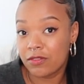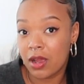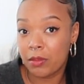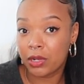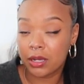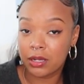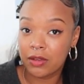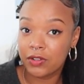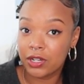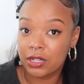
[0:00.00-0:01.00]
from
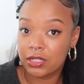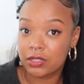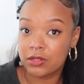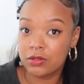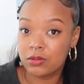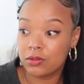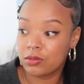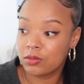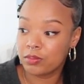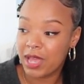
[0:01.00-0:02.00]
cover
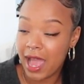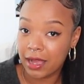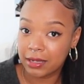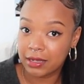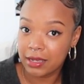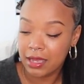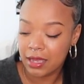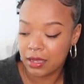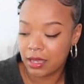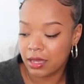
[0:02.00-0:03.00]
to back
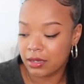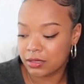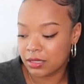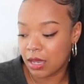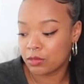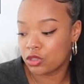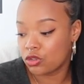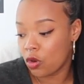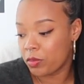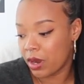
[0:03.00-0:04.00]
and I'm
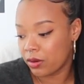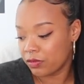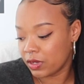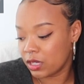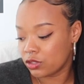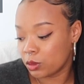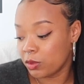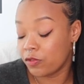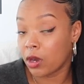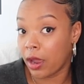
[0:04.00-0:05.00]
so proud of it. It took
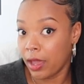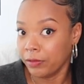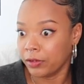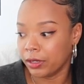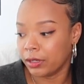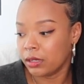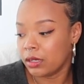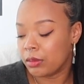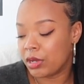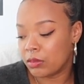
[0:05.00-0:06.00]
me forever
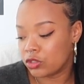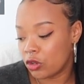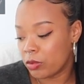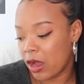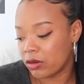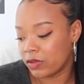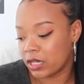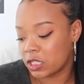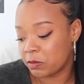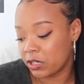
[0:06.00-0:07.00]
but I'm so proud of
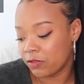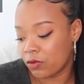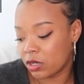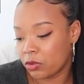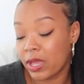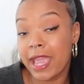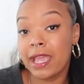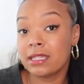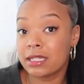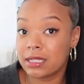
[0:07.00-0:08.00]
it. It's pretty affordable
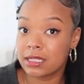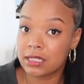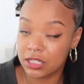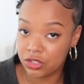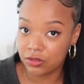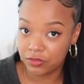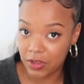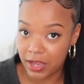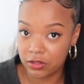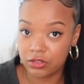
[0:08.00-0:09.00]
and it is a digital
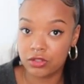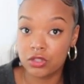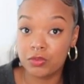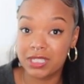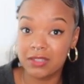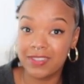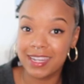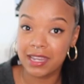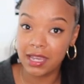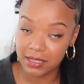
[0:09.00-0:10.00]
file so you receive
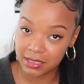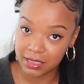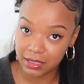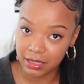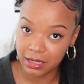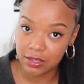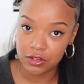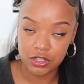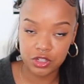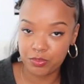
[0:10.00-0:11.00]
it instantly and
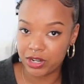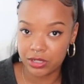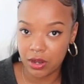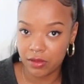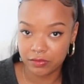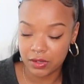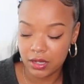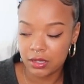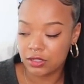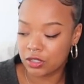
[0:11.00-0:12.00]
then you can just print it off.
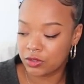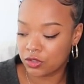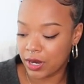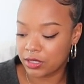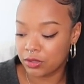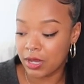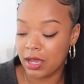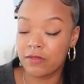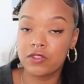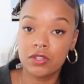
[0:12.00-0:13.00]
So it's great. So
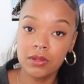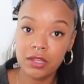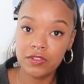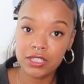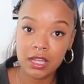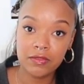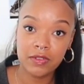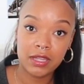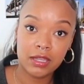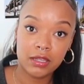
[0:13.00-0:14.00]
yeah, if you don't love yourself,